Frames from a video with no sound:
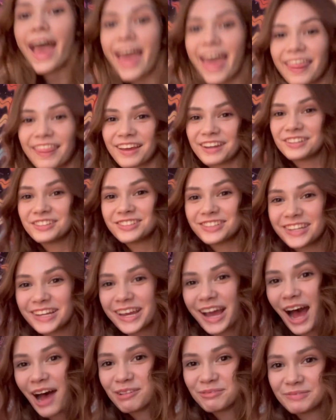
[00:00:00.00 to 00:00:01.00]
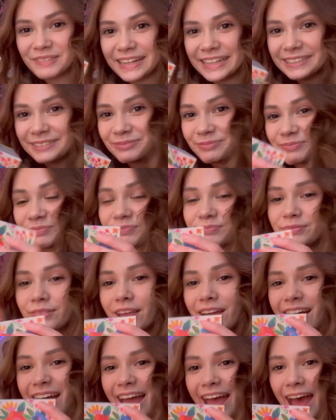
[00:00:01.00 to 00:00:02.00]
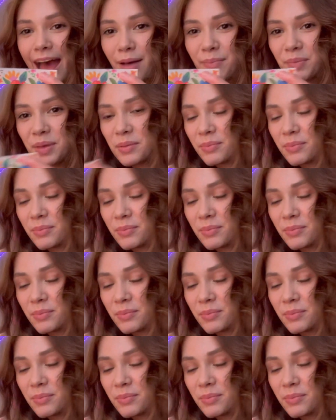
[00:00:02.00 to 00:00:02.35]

And then she got me a happy